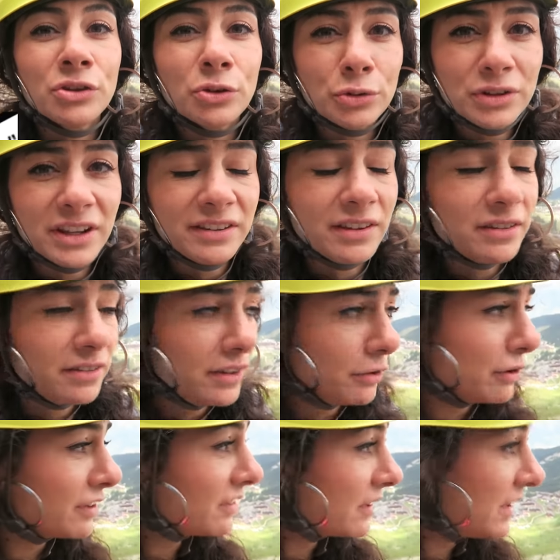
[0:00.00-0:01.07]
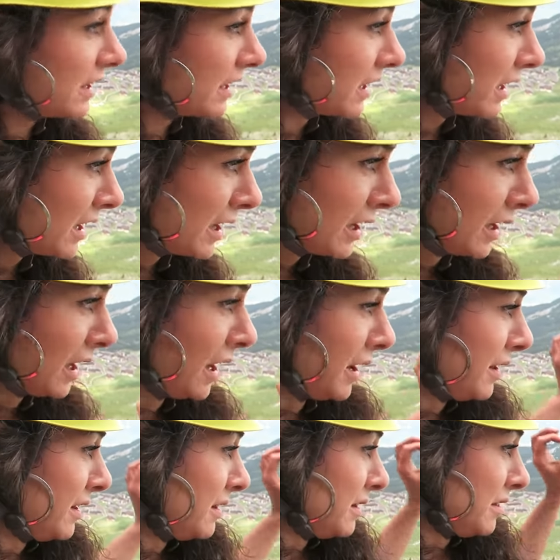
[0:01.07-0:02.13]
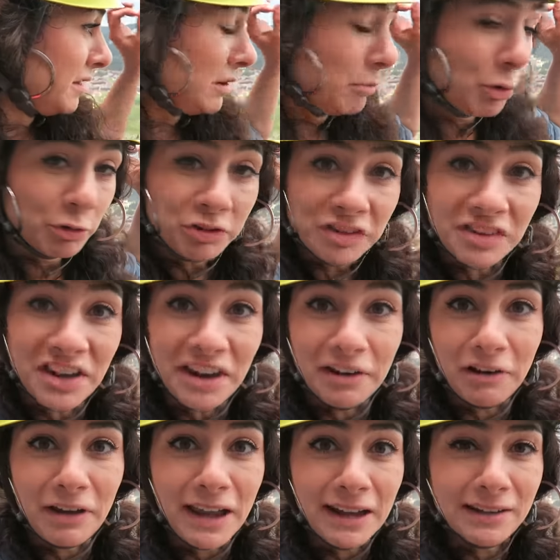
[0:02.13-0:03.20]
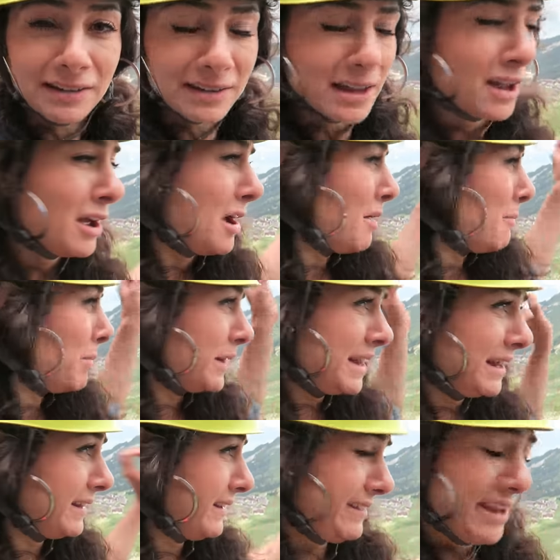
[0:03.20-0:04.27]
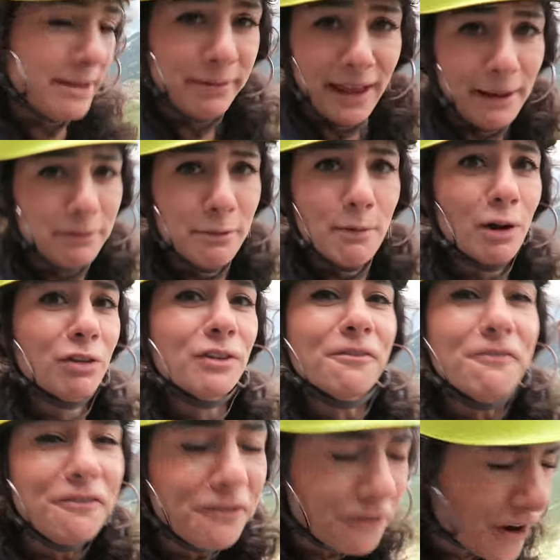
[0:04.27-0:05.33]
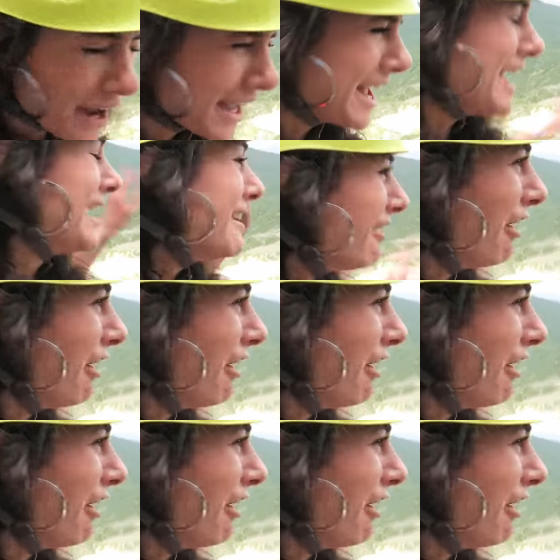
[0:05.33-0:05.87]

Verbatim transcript: Dude, this is seriously the most scariest, okay. but at the same time the most freaking